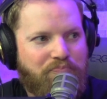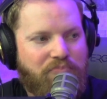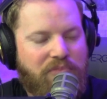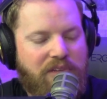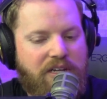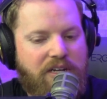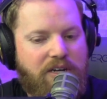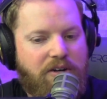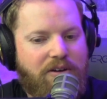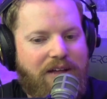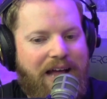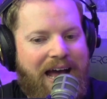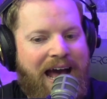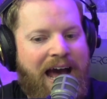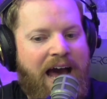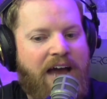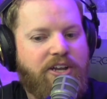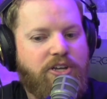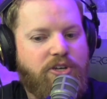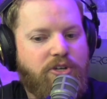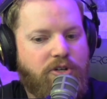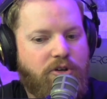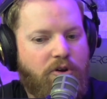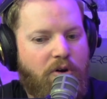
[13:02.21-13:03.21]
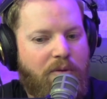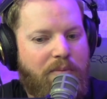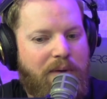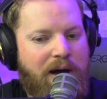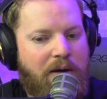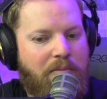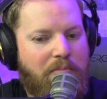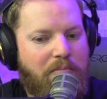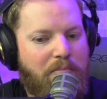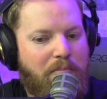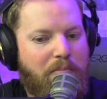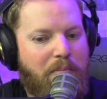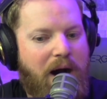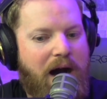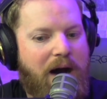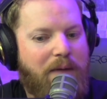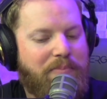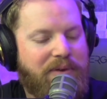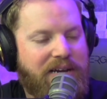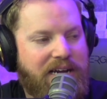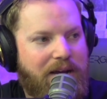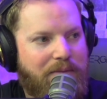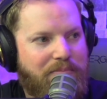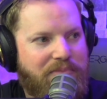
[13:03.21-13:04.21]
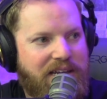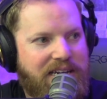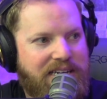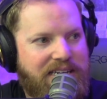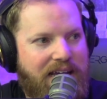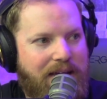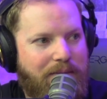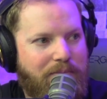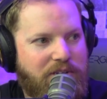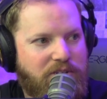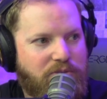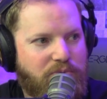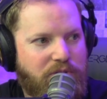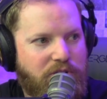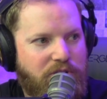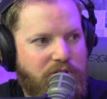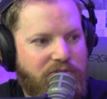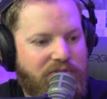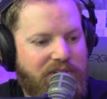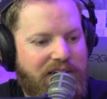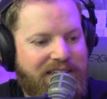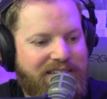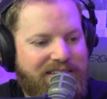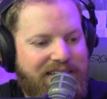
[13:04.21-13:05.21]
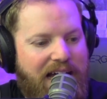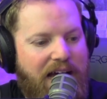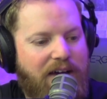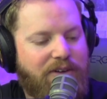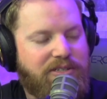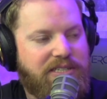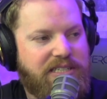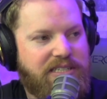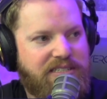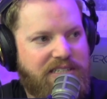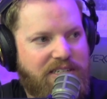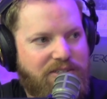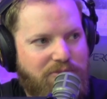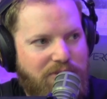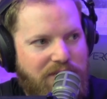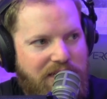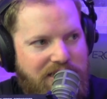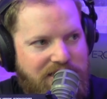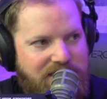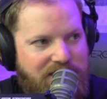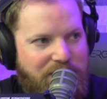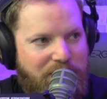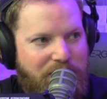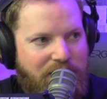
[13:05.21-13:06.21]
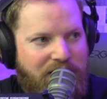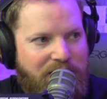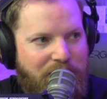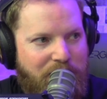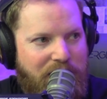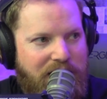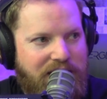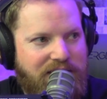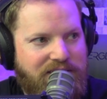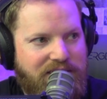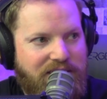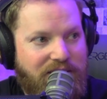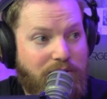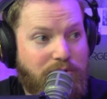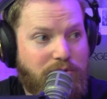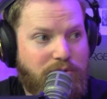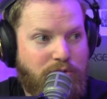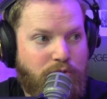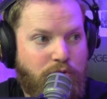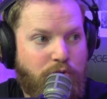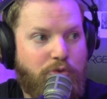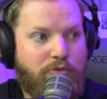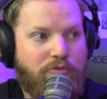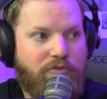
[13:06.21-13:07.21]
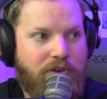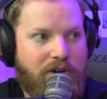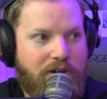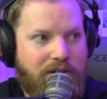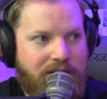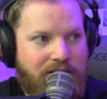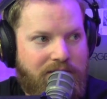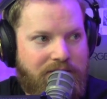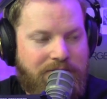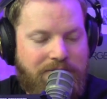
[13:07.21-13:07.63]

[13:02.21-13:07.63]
You know, how do you go about mopping up that damage when you've allowed decentralized command to go too far?